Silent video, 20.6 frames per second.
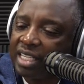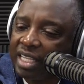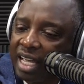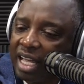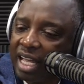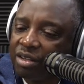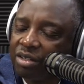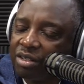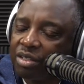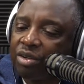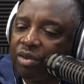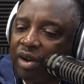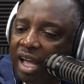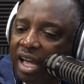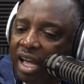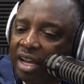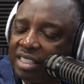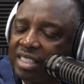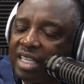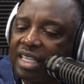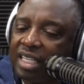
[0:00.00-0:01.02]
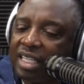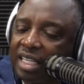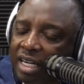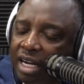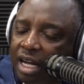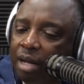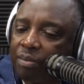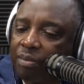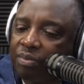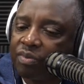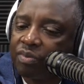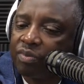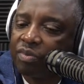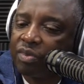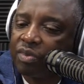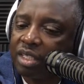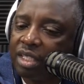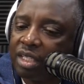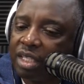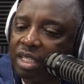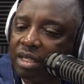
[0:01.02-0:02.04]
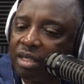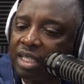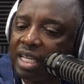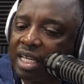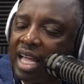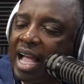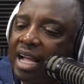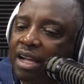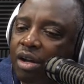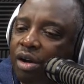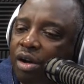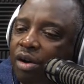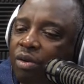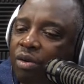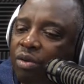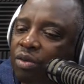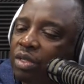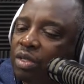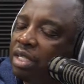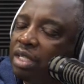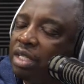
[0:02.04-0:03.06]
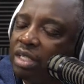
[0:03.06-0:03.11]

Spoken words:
down on the ground. They say, get up. The guy gone.